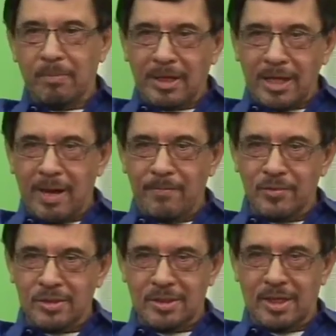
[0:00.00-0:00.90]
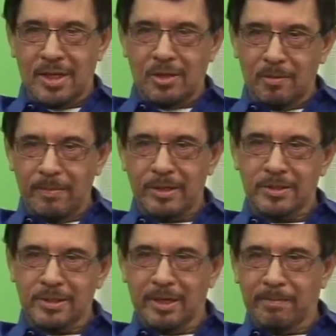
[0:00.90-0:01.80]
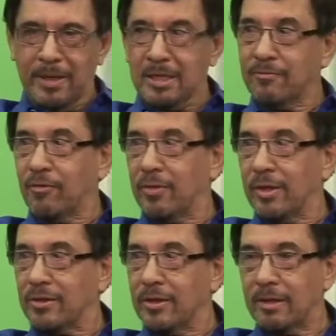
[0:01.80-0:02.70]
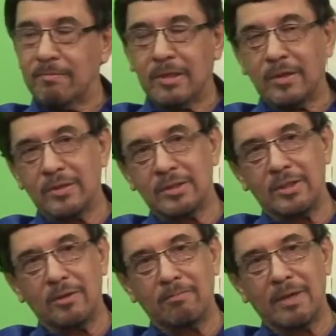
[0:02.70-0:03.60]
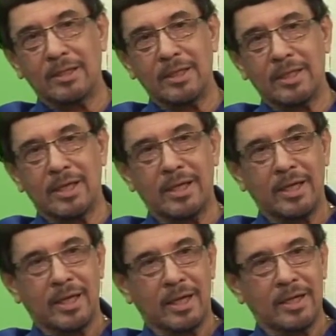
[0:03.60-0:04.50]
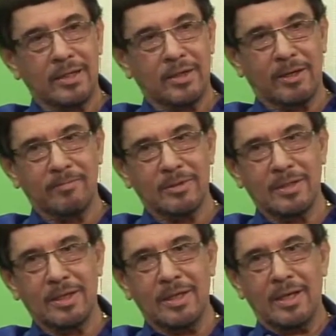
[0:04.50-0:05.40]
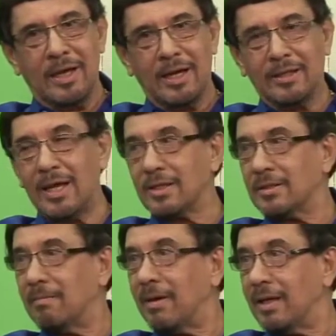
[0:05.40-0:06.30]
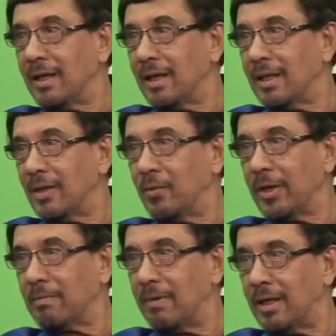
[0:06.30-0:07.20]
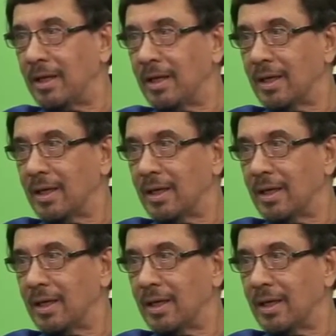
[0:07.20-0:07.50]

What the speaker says: becomes a domestic plus foreign threat, because yung bacteria na yan, germs, attacks the body, the weak body.